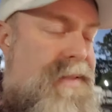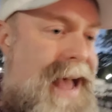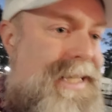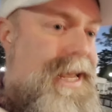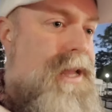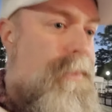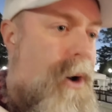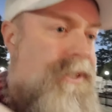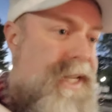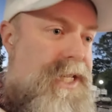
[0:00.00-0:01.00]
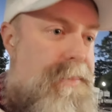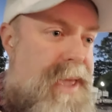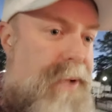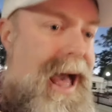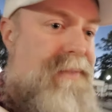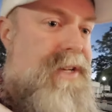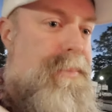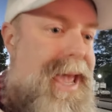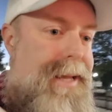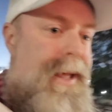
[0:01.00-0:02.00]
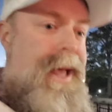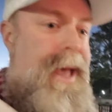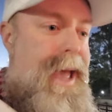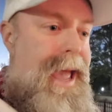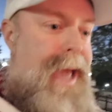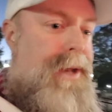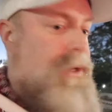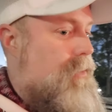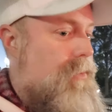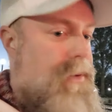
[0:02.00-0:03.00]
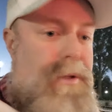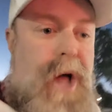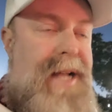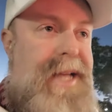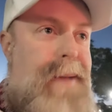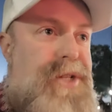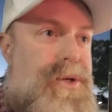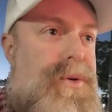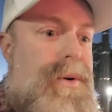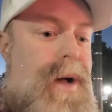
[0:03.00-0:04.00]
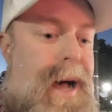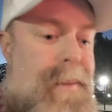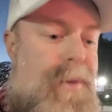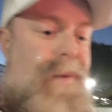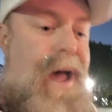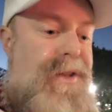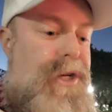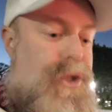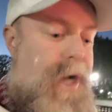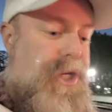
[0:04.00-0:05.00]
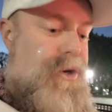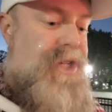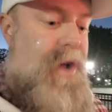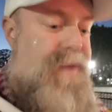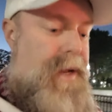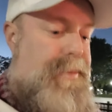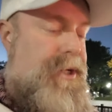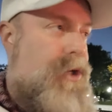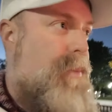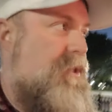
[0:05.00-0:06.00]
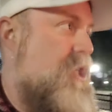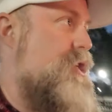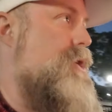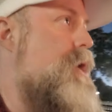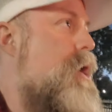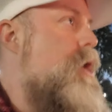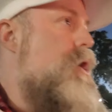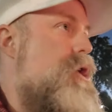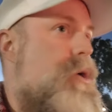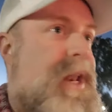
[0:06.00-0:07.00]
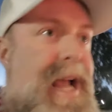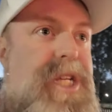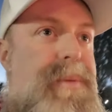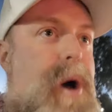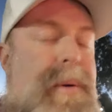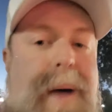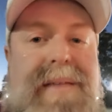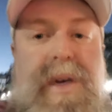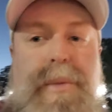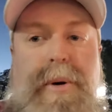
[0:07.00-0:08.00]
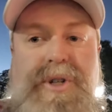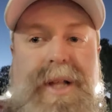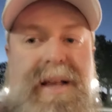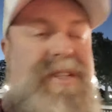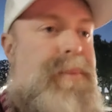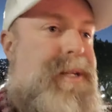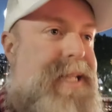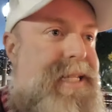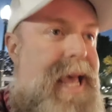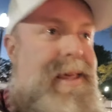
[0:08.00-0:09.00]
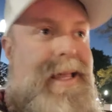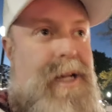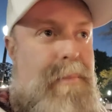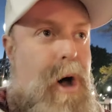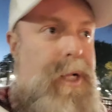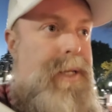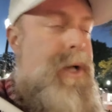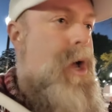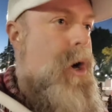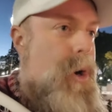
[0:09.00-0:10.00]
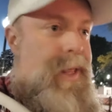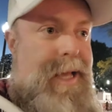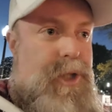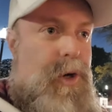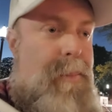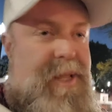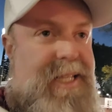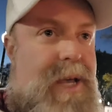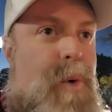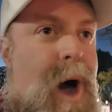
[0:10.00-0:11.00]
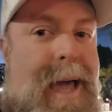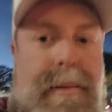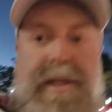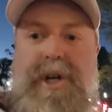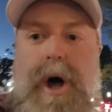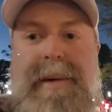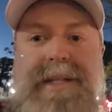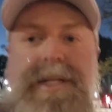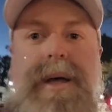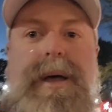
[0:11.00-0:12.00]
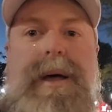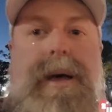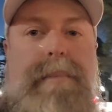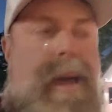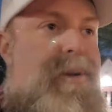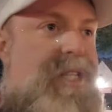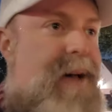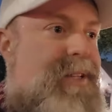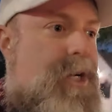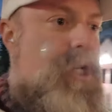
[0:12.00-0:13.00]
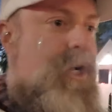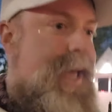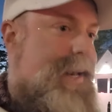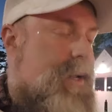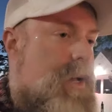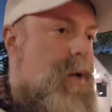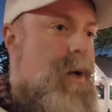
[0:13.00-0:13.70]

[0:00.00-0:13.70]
that's the idea of politics, that people have a debate. And a lot of time too, um, rather than entrenching yourself in a political position, you can actually be open-minded to the other person. Like if someone says, hey, they like Kamala or they like Trump and they say why in the comments, maybe just have a little look at